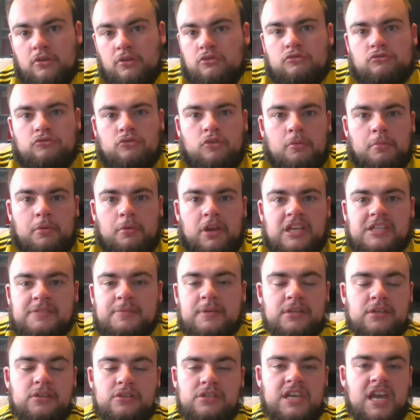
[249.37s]
nobody
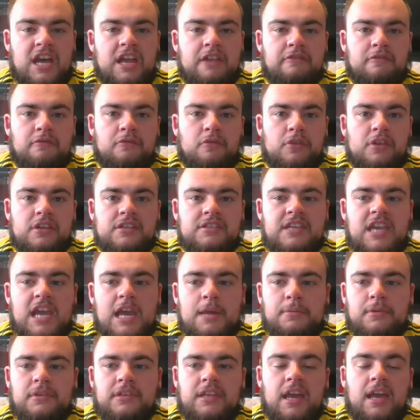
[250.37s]
expected us to get anything from this
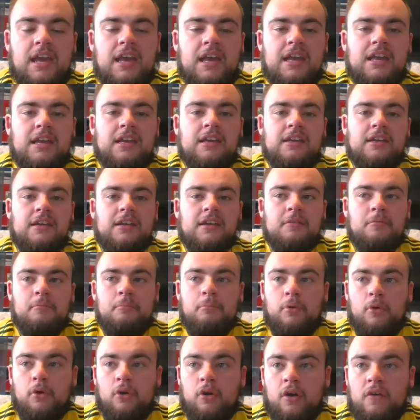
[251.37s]
game today,
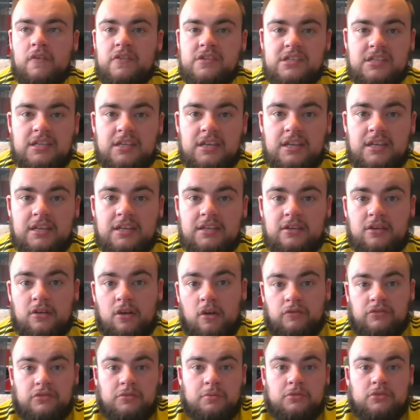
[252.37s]
but obviously
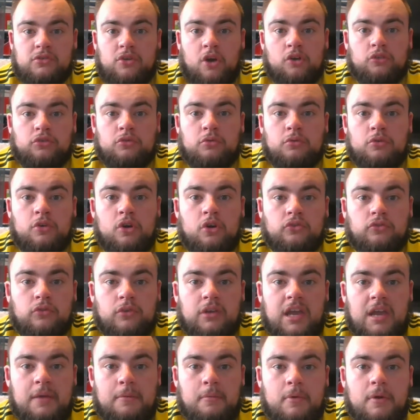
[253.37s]
we scored 2 goals, we
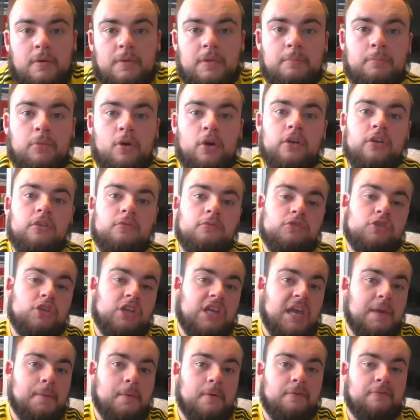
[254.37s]
came away with the point, we
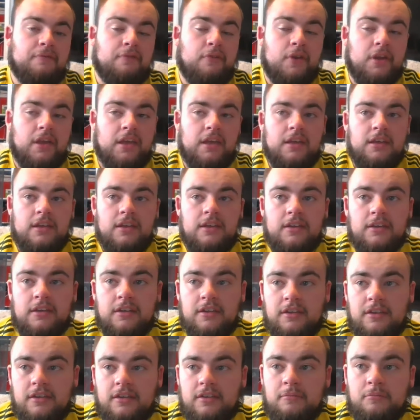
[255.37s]
should have came away with 3.
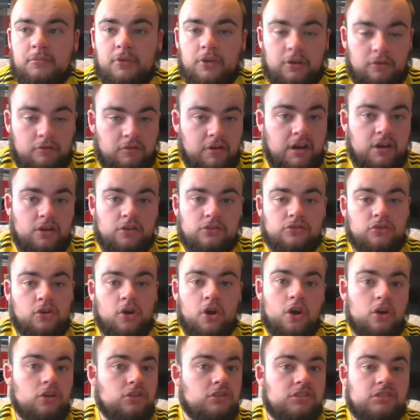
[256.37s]
But Negredo
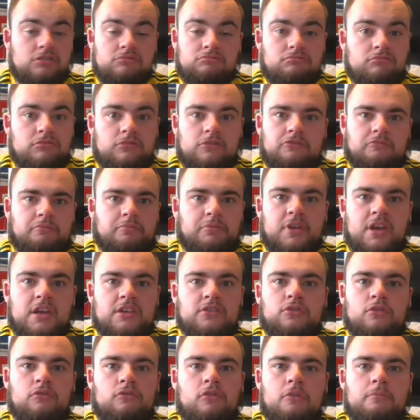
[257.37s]
scores, the
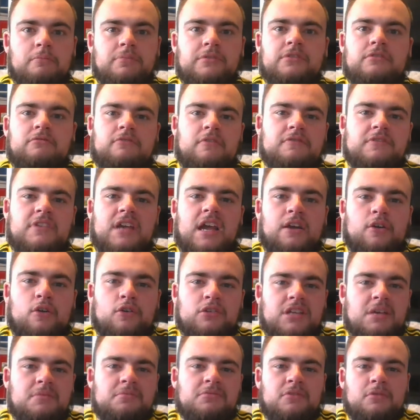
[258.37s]
place erupts, the Riverside
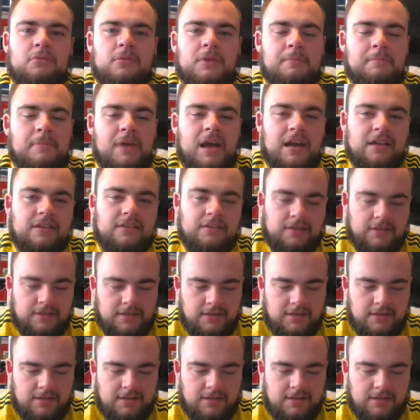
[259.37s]
goes absolutely mad.